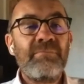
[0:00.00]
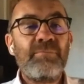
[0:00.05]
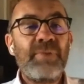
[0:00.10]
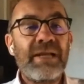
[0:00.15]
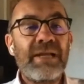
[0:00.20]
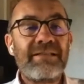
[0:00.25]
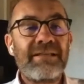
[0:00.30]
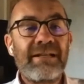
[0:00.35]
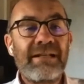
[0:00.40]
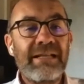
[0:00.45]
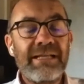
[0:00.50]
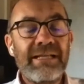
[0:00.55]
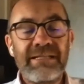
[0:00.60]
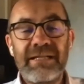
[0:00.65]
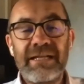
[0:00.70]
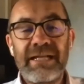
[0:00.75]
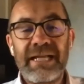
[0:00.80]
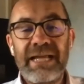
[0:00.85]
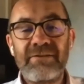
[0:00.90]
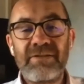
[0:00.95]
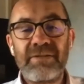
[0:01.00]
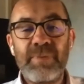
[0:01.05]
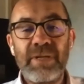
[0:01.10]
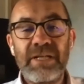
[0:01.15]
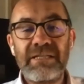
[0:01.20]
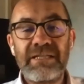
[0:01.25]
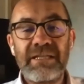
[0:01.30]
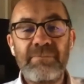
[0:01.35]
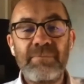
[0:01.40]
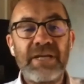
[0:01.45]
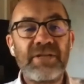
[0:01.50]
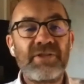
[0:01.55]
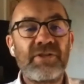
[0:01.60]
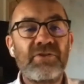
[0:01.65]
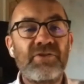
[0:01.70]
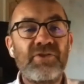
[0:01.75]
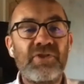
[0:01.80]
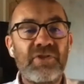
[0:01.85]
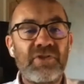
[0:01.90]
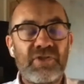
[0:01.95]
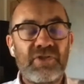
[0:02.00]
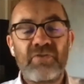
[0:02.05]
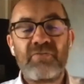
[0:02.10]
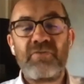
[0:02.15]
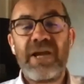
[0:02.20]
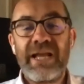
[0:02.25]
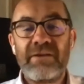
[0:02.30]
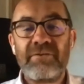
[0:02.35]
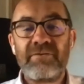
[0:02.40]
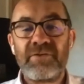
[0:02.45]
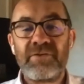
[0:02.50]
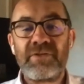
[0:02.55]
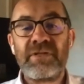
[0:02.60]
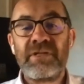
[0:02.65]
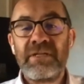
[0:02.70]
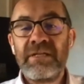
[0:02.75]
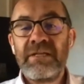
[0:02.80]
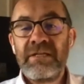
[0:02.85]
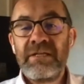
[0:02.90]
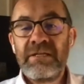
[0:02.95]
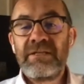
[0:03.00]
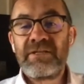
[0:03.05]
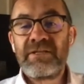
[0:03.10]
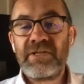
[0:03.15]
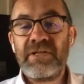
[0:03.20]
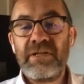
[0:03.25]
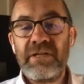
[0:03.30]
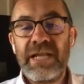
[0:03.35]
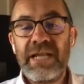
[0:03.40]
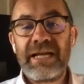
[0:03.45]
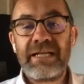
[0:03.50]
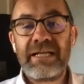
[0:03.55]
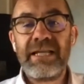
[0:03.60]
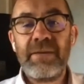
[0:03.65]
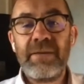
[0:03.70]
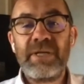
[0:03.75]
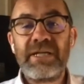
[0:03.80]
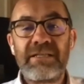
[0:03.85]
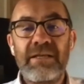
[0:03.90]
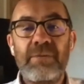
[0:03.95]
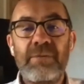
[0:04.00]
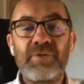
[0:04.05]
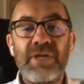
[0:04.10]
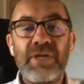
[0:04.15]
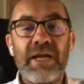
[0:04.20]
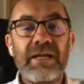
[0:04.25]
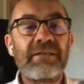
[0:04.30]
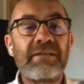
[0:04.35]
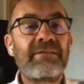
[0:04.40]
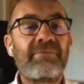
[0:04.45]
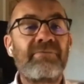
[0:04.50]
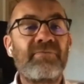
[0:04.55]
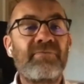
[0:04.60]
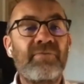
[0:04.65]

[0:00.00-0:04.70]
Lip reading: basically is an accountability measure just around certain academic subjects